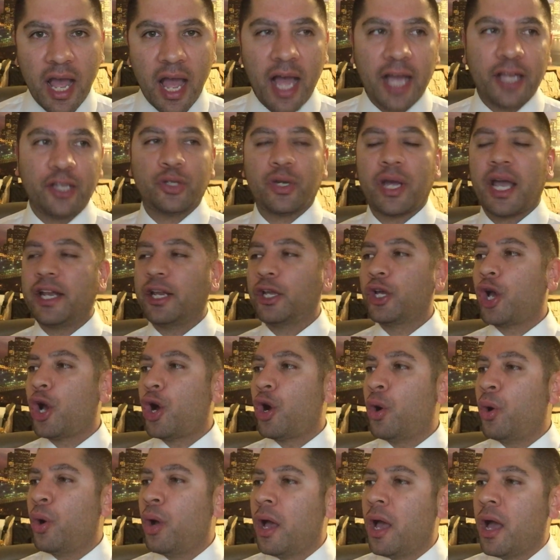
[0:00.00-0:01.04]
I try to
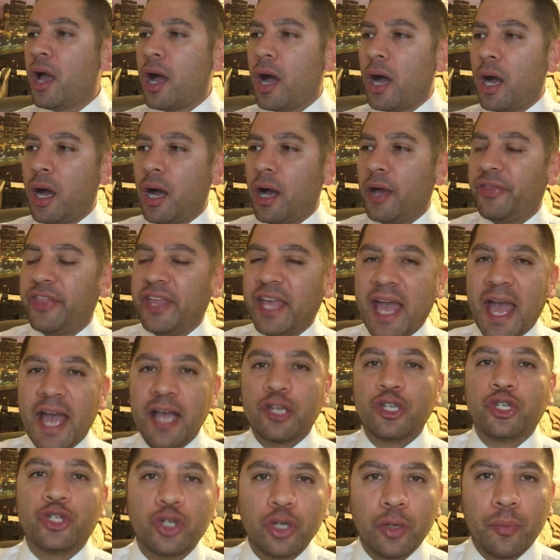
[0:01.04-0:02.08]
go the
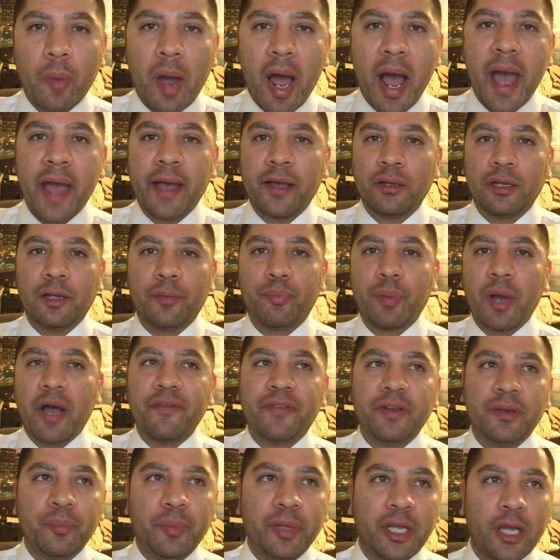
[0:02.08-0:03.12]
extra mile above
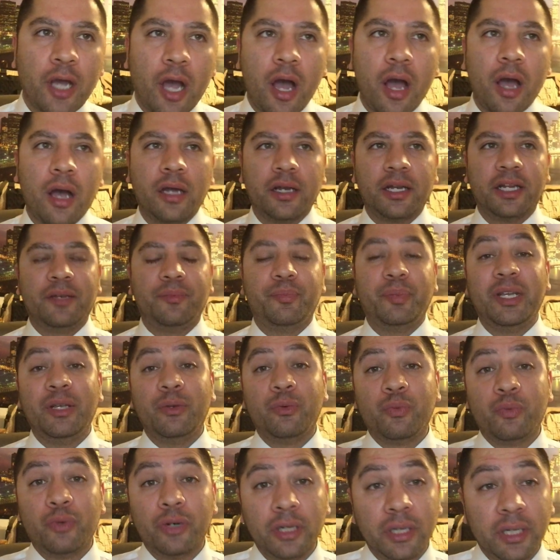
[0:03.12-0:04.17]
and beyond and be
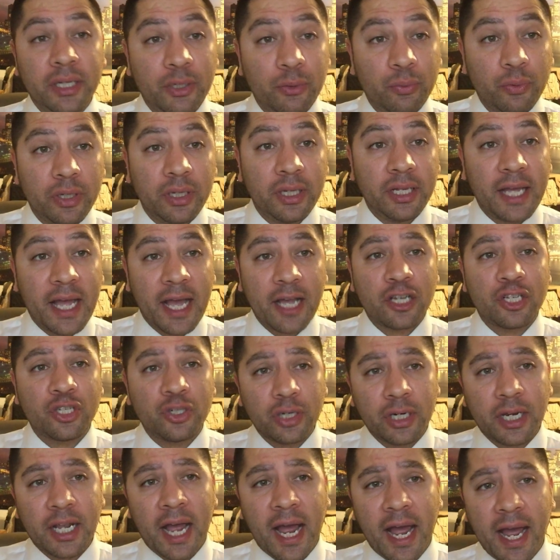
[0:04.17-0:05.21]
really, really
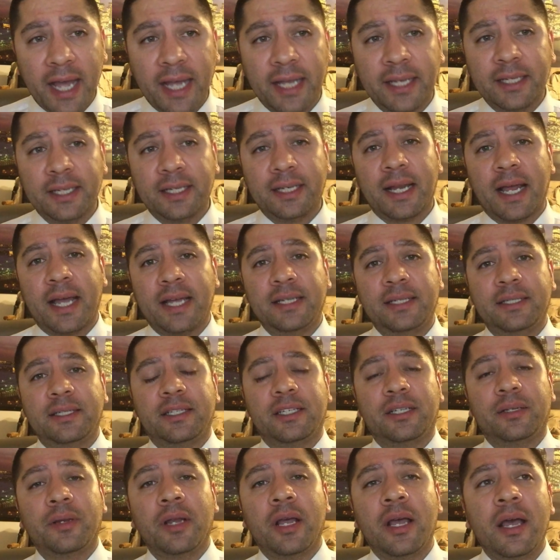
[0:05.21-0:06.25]
extra kind and nice
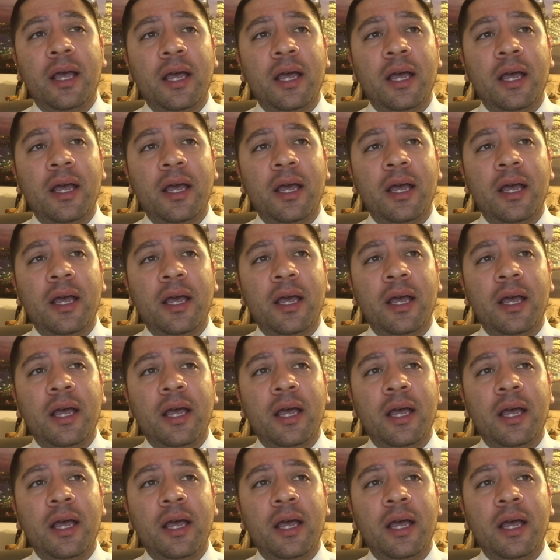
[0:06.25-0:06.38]
and